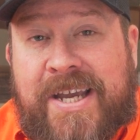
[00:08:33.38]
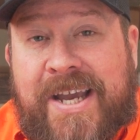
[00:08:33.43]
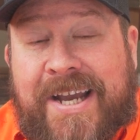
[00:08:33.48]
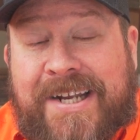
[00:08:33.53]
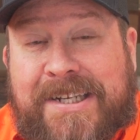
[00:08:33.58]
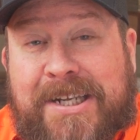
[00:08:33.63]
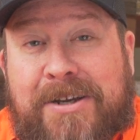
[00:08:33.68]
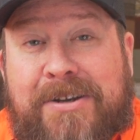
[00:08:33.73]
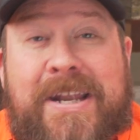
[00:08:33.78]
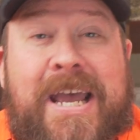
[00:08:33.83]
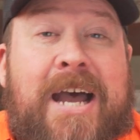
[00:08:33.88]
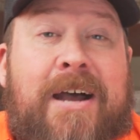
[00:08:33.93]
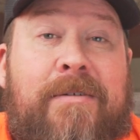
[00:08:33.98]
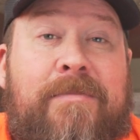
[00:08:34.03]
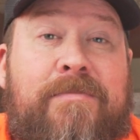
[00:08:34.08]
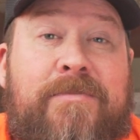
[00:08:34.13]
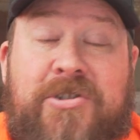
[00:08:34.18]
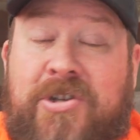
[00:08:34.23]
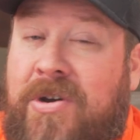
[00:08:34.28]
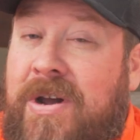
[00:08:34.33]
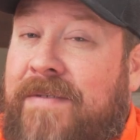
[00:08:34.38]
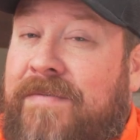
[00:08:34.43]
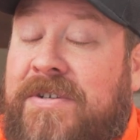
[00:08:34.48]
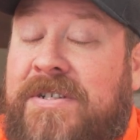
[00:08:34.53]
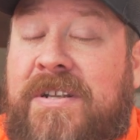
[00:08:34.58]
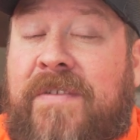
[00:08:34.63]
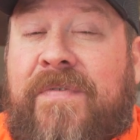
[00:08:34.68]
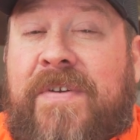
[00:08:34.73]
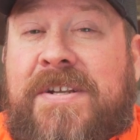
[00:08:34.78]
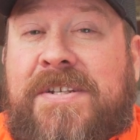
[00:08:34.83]
Until now, Joe
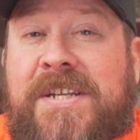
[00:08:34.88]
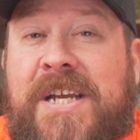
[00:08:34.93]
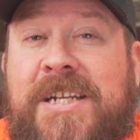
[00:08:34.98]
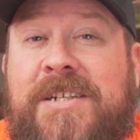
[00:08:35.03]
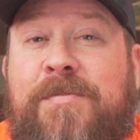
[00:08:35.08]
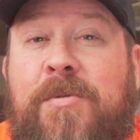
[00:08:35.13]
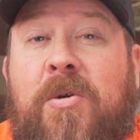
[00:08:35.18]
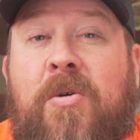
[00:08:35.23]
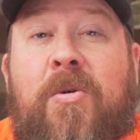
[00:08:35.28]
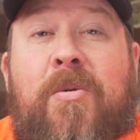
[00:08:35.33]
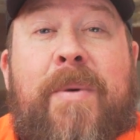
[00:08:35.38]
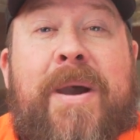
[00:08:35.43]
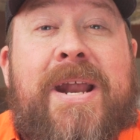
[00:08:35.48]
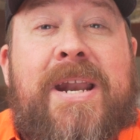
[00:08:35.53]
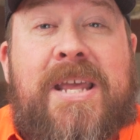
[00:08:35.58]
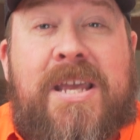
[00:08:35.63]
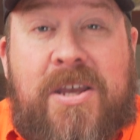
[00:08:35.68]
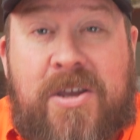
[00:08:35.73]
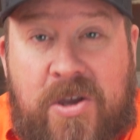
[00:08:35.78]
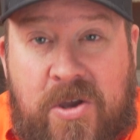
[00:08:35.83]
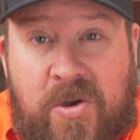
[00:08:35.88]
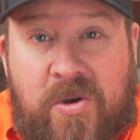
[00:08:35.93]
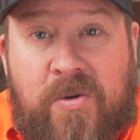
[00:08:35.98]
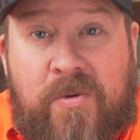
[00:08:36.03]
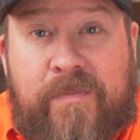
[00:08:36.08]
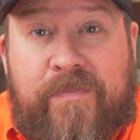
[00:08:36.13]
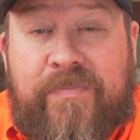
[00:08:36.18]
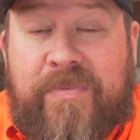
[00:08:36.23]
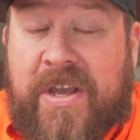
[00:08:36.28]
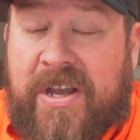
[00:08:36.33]
Everest, the fence expert, reminding
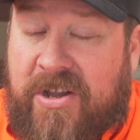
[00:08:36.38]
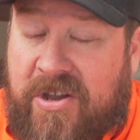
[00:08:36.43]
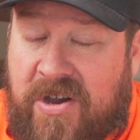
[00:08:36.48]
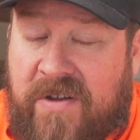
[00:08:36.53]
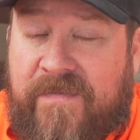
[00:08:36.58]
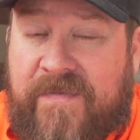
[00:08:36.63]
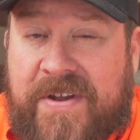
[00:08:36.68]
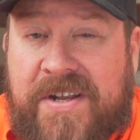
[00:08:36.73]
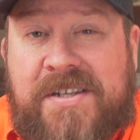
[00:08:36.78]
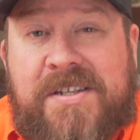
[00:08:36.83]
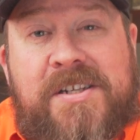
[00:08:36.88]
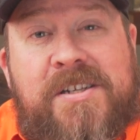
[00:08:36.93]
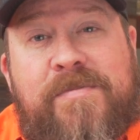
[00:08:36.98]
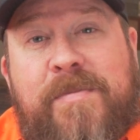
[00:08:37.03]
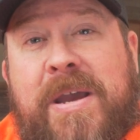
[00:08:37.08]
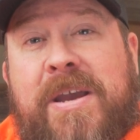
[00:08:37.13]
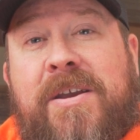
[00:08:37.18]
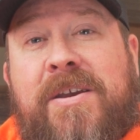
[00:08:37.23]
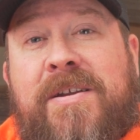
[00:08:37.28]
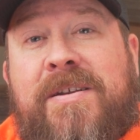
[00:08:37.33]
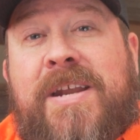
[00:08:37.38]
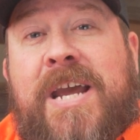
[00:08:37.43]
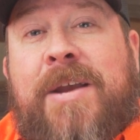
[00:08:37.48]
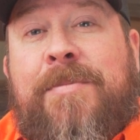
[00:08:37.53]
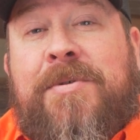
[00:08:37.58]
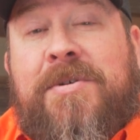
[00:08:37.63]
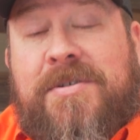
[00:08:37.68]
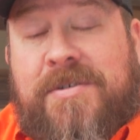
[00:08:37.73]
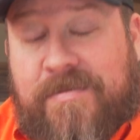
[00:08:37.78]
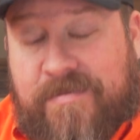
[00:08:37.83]
you that good fences make good
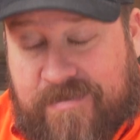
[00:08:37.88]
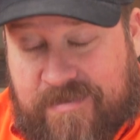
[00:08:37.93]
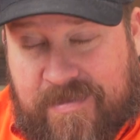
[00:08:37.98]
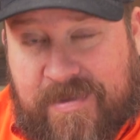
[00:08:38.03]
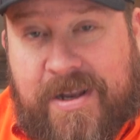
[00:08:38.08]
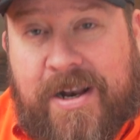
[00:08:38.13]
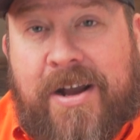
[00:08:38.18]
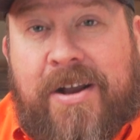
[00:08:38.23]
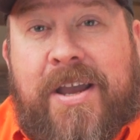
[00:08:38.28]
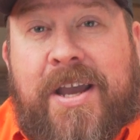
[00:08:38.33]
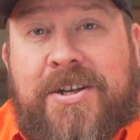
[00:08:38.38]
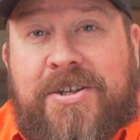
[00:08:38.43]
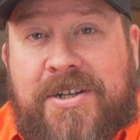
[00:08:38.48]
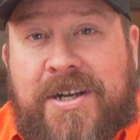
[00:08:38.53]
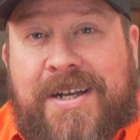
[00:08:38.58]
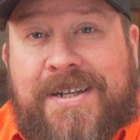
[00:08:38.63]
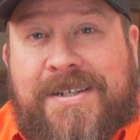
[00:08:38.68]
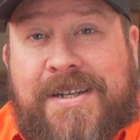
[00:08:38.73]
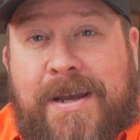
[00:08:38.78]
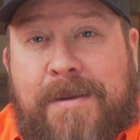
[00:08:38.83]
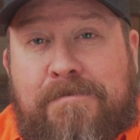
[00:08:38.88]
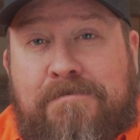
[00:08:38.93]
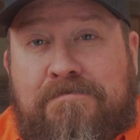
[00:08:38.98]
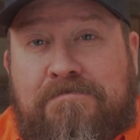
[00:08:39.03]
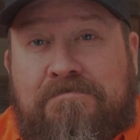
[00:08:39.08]
neighbors. And I'll catch you next time.